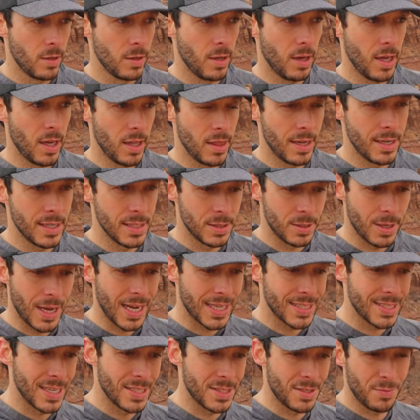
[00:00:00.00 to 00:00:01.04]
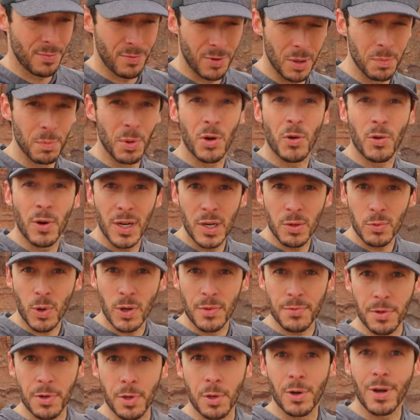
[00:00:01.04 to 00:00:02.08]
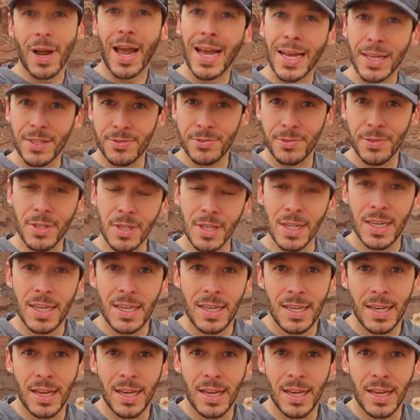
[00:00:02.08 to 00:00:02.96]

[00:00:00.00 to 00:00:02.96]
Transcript: that is accessed from Green River or Hanksville,